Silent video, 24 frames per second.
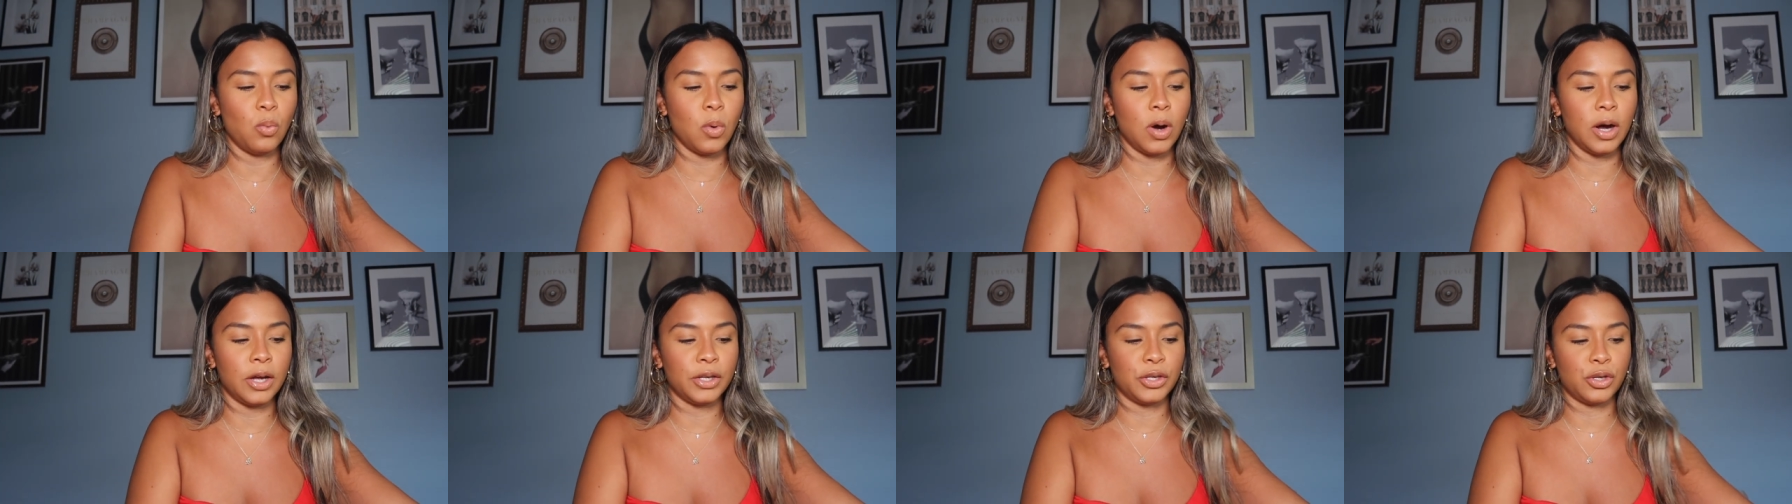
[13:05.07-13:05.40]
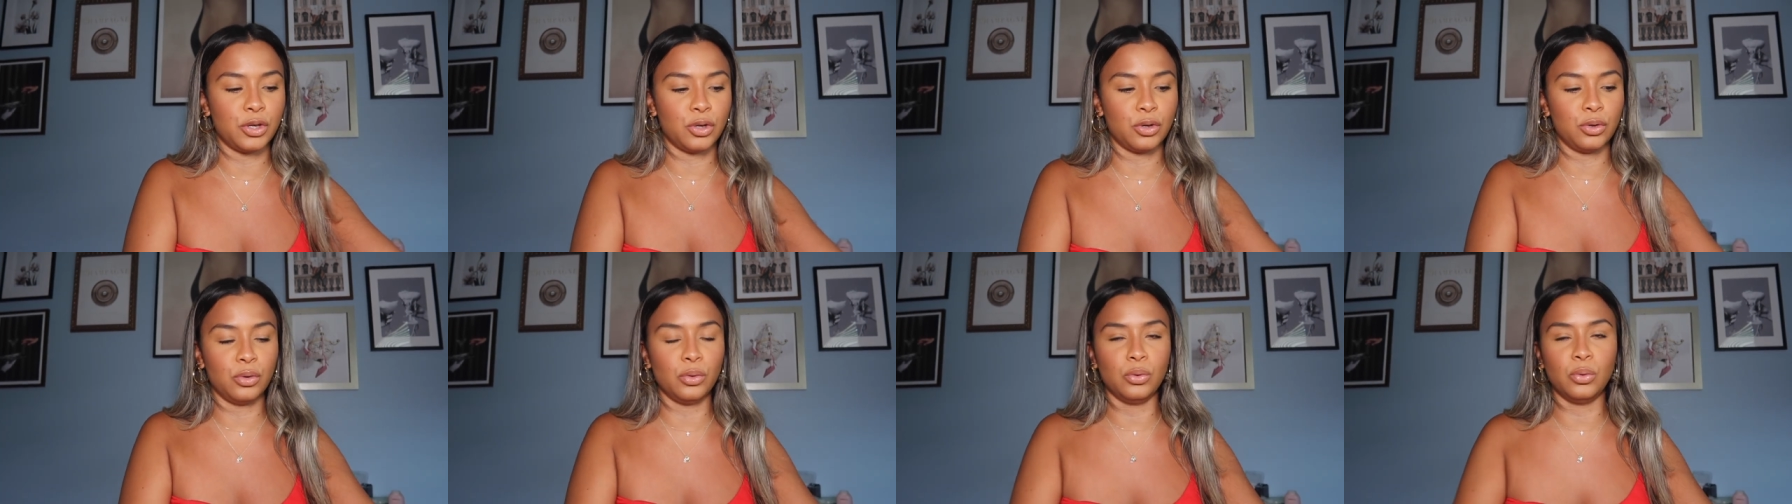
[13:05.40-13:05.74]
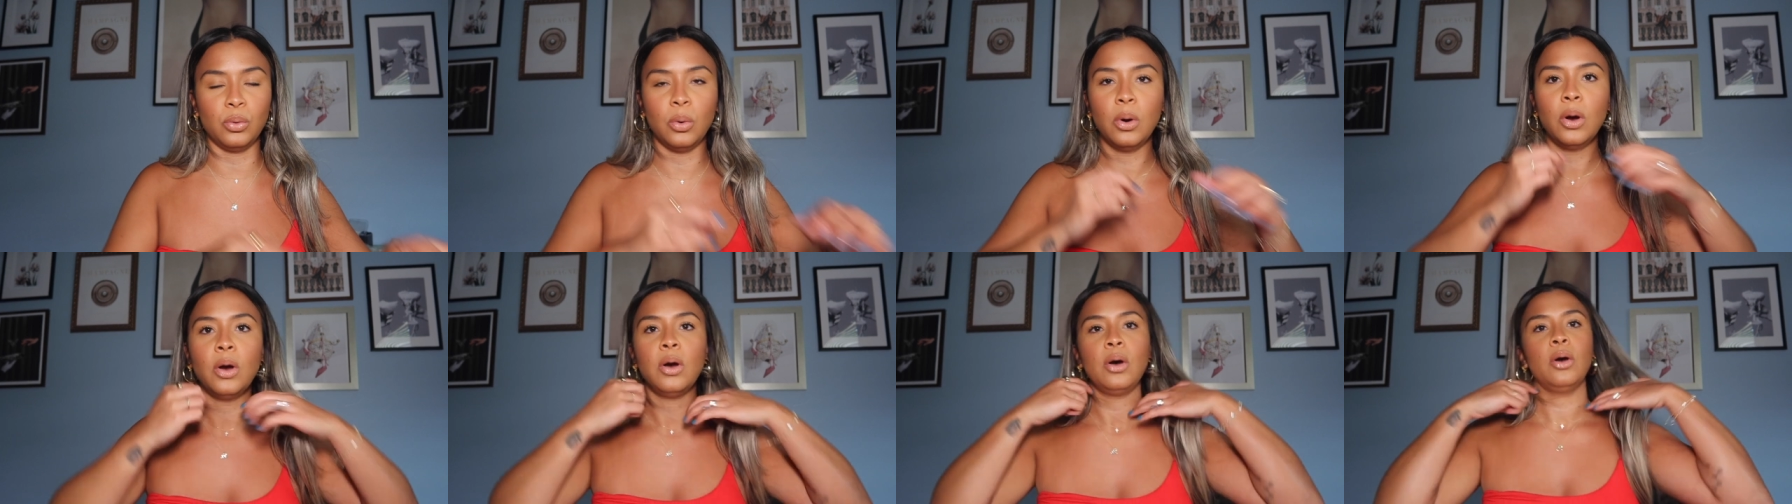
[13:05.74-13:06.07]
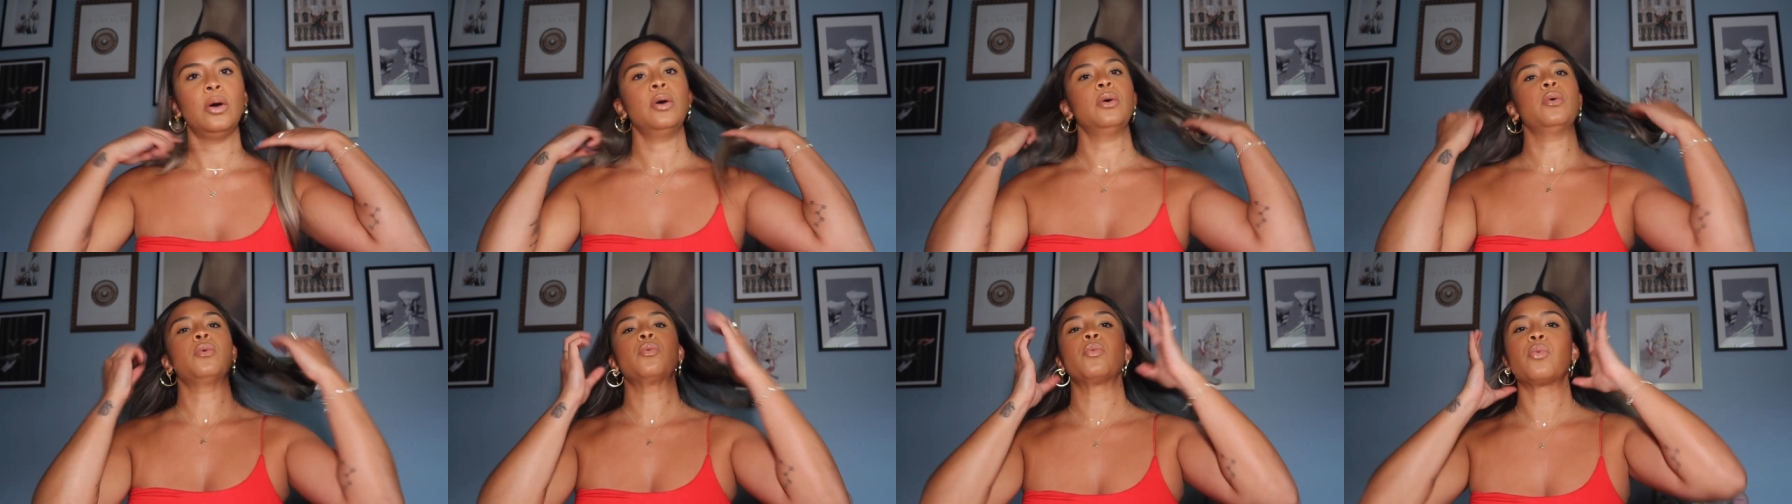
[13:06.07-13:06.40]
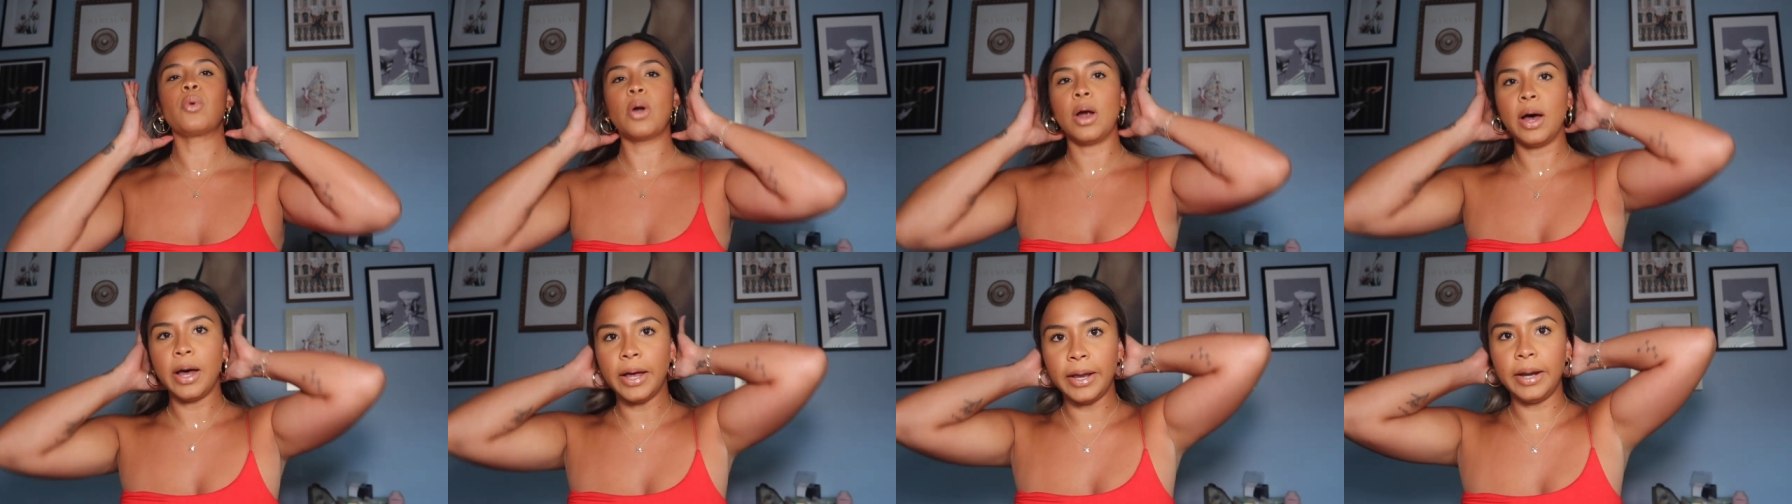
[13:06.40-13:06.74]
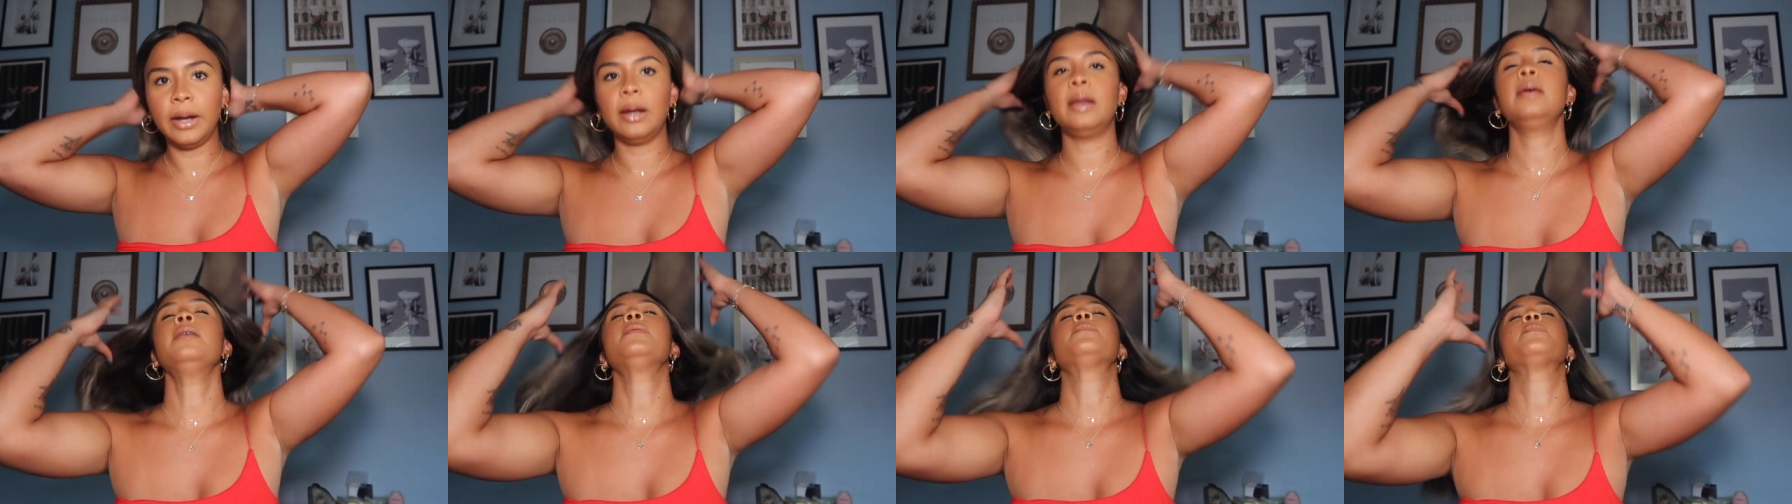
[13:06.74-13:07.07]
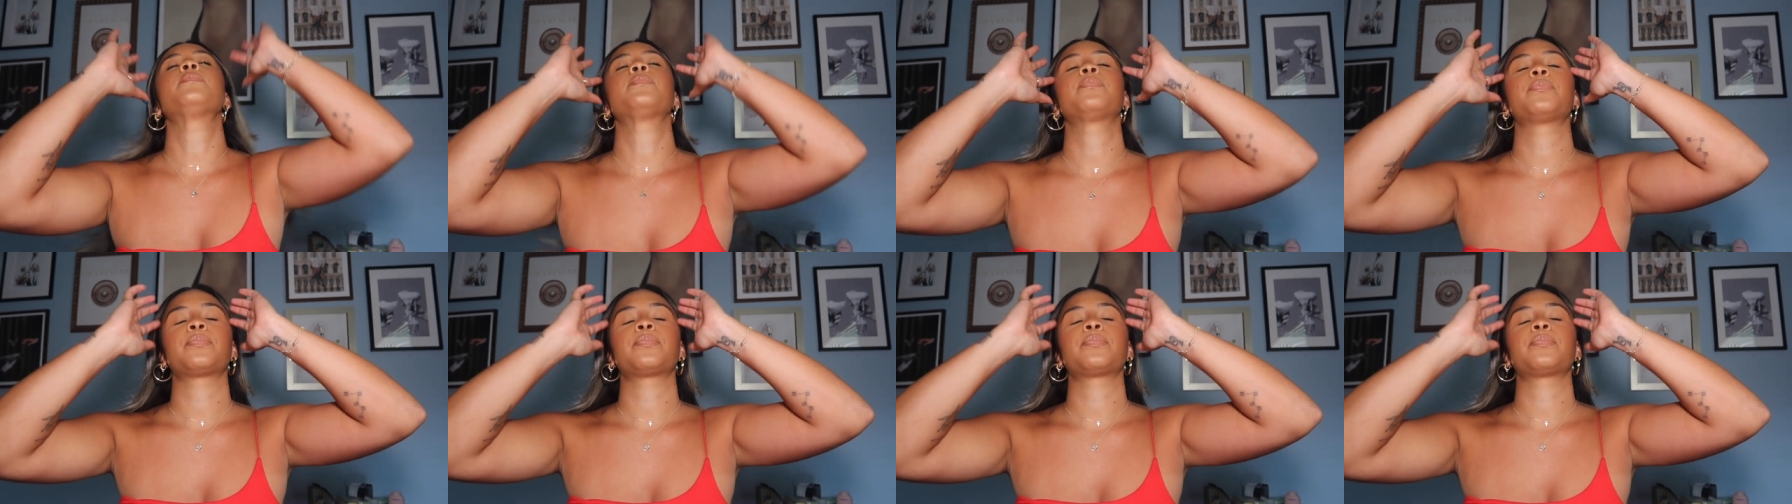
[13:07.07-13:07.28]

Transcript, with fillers: want to run